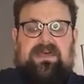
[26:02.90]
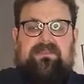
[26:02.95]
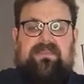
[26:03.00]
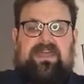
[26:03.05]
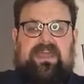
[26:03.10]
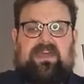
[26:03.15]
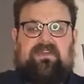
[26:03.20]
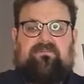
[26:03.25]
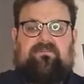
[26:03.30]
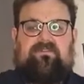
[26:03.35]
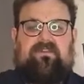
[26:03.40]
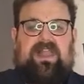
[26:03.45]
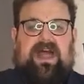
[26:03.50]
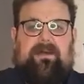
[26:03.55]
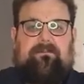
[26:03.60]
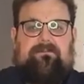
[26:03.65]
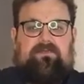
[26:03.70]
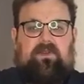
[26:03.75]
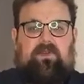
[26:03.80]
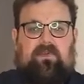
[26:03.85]
they could
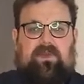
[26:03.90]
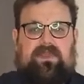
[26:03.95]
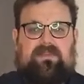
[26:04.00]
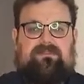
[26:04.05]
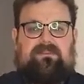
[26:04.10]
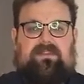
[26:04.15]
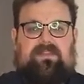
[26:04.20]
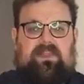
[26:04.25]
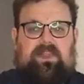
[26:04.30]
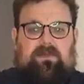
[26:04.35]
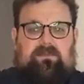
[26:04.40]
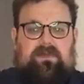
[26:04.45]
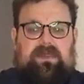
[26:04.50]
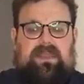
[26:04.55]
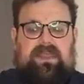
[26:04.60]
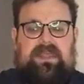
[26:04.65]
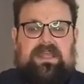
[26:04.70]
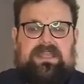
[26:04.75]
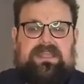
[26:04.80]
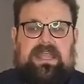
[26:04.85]
flap their wings a little bit
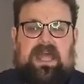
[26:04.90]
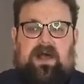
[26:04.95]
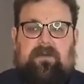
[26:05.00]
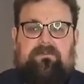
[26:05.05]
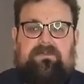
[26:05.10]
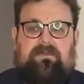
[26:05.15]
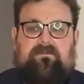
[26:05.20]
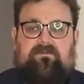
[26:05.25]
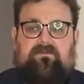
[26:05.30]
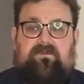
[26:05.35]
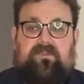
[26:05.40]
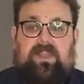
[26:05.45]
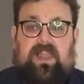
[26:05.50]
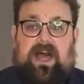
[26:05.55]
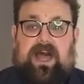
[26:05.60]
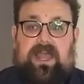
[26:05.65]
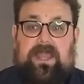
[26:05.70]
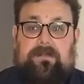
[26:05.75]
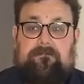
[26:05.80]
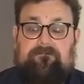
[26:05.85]
to help them
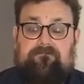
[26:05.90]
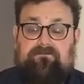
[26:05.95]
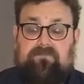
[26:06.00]
fly.